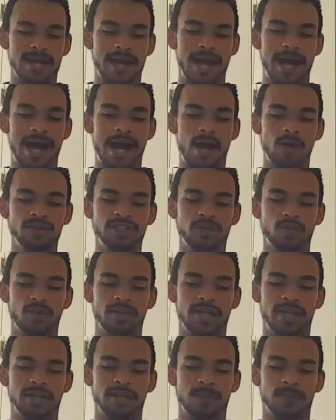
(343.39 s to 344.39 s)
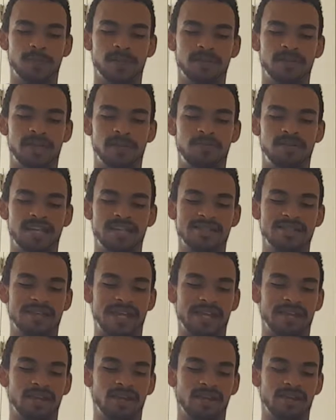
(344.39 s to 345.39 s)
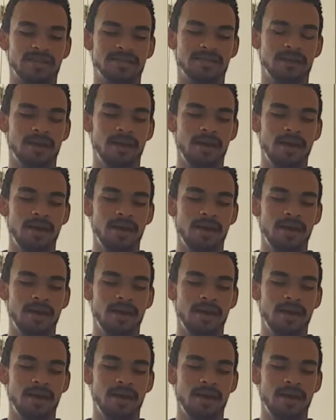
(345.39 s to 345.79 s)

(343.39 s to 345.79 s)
how did we end up in a place like this?